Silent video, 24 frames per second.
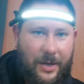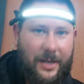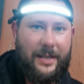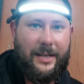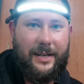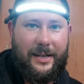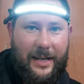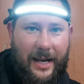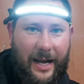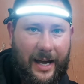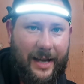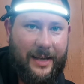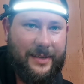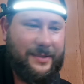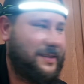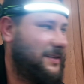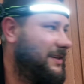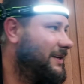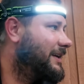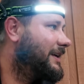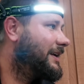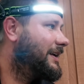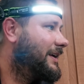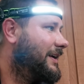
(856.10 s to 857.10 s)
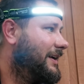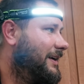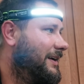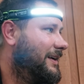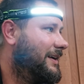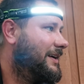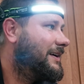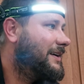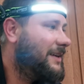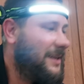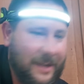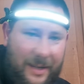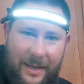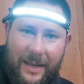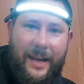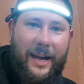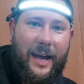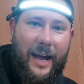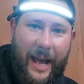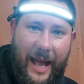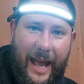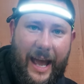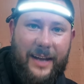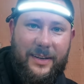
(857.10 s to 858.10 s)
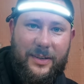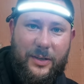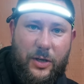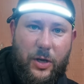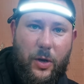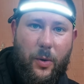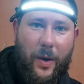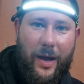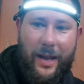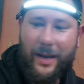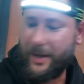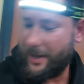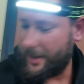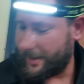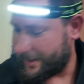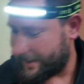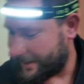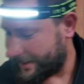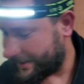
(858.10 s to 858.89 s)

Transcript: grunting, guys. I had to do it.